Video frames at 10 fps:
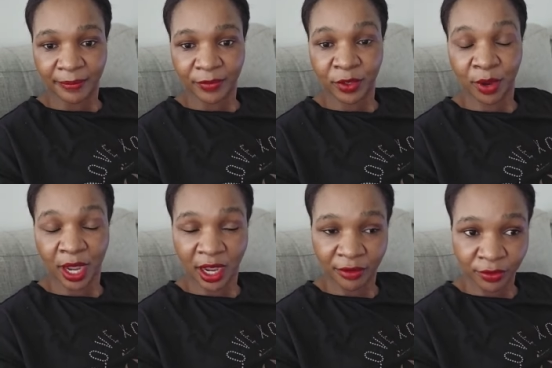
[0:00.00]
You
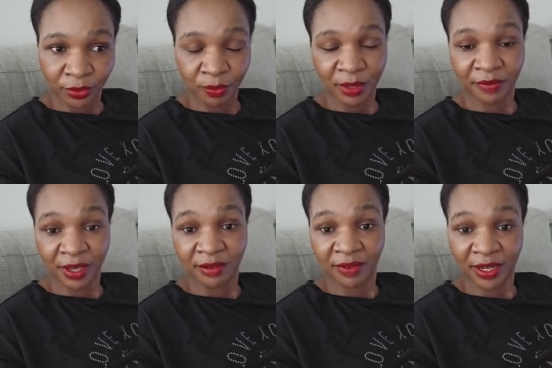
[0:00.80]
have to be
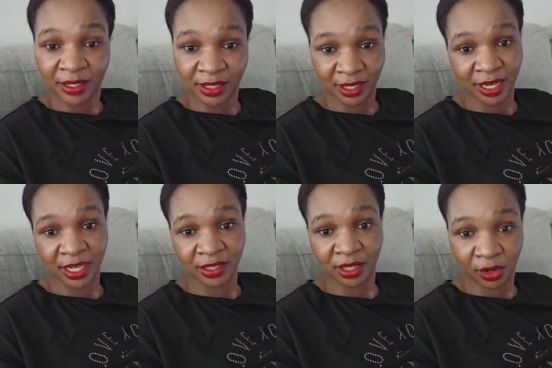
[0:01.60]
very, very
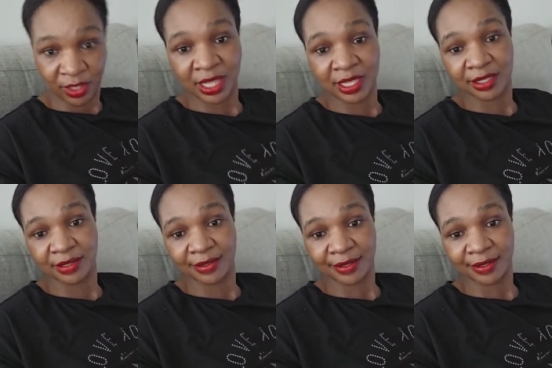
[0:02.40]
serious on this.